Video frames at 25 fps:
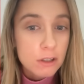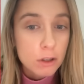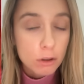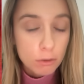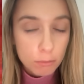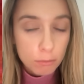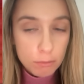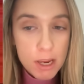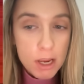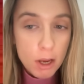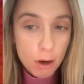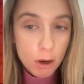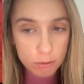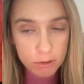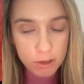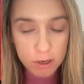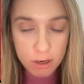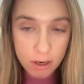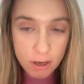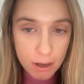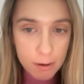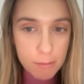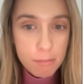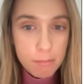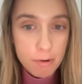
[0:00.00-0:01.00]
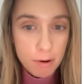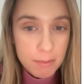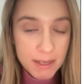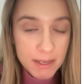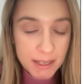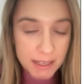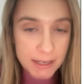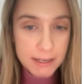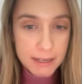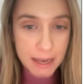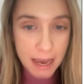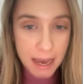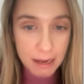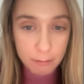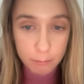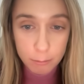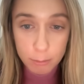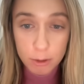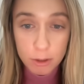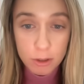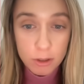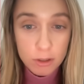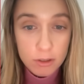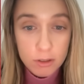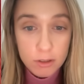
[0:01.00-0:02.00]
3 goals in 9 Premier League games,
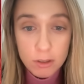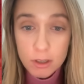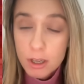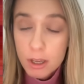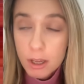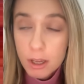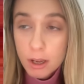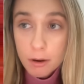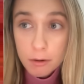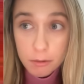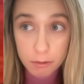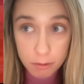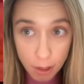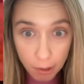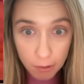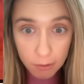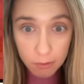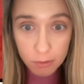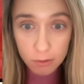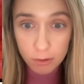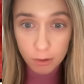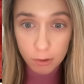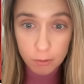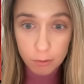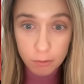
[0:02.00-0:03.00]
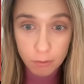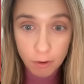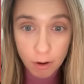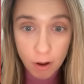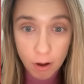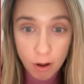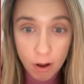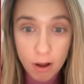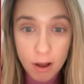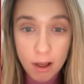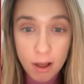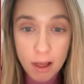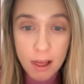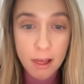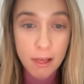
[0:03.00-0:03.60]
which is nuts so far.